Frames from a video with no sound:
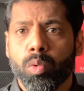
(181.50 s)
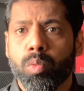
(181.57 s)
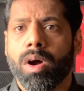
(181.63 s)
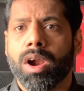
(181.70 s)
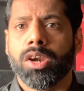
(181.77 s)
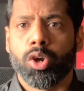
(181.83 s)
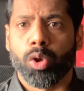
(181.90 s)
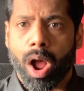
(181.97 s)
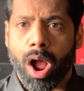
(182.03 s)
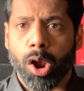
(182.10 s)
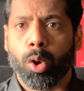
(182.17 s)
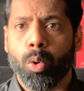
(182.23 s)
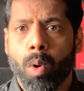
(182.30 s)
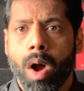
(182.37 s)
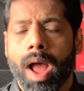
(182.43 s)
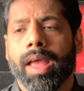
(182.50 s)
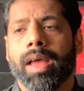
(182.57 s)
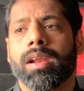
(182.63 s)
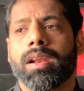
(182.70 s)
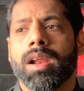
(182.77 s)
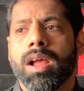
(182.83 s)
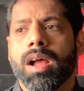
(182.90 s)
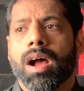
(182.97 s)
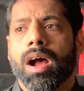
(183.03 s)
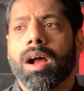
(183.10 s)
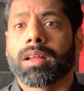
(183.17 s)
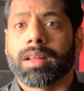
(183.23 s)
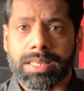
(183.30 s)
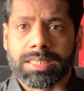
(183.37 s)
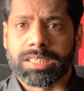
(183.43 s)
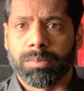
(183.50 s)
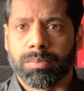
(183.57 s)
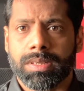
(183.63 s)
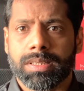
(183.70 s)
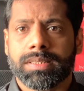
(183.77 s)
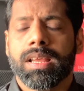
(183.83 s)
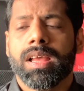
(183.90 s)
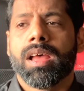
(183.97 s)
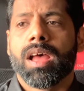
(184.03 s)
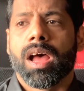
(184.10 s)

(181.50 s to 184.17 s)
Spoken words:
want to acquire customers,